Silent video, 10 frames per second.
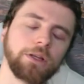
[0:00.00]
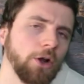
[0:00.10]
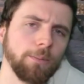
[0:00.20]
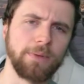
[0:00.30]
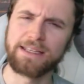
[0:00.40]

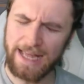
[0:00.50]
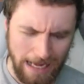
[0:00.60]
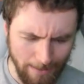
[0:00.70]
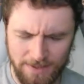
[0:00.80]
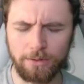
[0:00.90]
not. It's
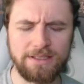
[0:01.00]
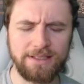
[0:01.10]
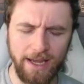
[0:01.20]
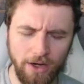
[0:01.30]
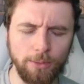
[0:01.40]
absolutely
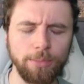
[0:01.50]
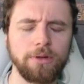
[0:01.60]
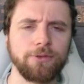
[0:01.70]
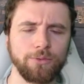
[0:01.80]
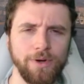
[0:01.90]
terrible
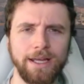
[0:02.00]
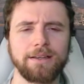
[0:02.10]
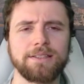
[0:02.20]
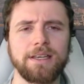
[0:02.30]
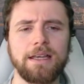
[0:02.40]
for
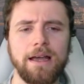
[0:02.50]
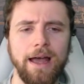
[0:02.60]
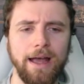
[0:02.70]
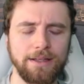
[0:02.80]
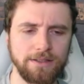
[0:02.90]
ranked
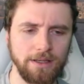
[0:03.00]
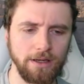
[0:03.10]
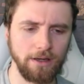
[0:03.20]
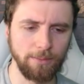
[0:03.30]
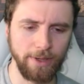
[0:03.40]
and
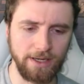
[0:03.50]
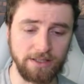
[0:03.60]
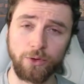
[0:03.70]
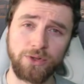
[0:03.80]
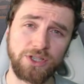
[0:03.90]

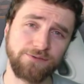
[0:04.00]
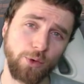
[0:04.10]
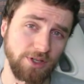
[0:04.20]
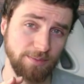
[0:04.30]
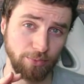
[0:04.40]
competitive. And we just
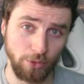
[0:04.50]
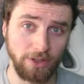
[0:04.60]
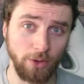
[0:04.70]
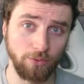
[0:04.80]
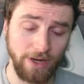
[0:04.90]
focus
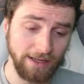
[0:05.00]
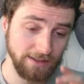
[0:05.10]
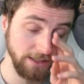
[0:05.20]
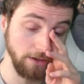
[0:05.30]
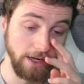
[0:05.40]
purely on
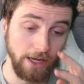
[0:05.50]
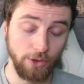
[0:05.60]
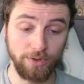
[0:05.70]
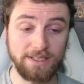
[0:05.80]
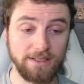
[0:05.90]
ranked here.
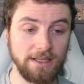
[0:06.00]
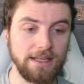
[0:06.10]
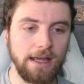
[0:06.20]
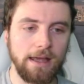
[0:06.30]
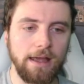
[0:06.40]
The reason is
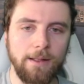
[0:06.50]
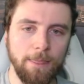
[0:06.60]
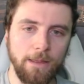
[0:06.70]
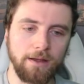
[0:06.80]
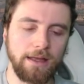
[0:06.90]

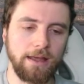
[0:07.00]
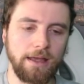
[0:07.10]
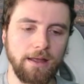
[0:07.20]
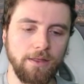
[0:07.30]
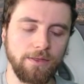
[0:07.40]

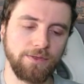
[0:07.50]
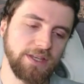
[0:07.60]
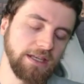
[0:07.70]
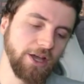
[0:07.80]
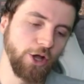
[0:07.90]

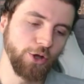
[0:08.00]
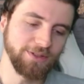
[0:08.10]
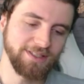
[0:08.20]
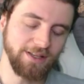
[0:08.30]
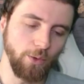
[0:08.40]
the
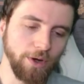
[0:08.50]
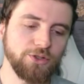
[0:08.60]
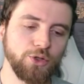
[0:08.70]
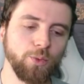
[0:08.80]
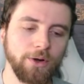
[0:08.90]

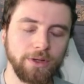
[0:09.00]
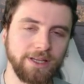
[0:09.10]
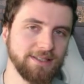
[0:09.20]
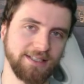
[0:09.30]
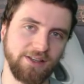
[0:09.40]
121 only
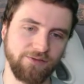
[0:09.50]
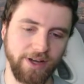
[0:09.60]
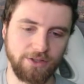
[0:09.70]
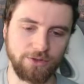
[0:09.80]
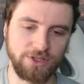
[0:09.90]
has 16
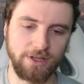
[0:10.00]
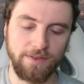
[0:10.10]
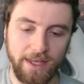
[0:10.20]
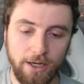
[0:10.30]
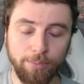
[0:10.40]
fighters.
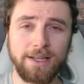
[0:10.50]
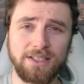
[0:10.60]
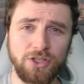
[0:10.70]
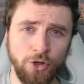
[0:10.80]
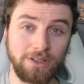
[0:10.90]
The Enterprise
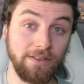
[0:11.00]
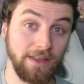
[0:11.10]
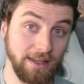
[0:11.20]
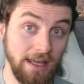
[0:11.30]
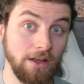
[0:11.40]
is currently the
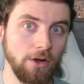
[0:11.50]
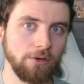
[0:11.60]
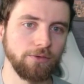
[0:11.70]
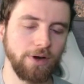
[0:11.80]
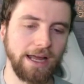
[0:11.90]
king
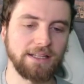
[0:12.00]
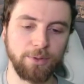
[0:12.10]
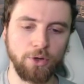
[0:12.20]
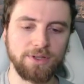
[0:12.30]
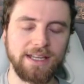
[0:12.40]
of ranked
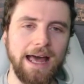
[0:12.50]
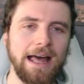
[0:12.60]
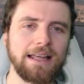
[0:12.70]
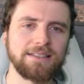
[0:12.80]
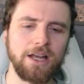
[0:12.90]
because it has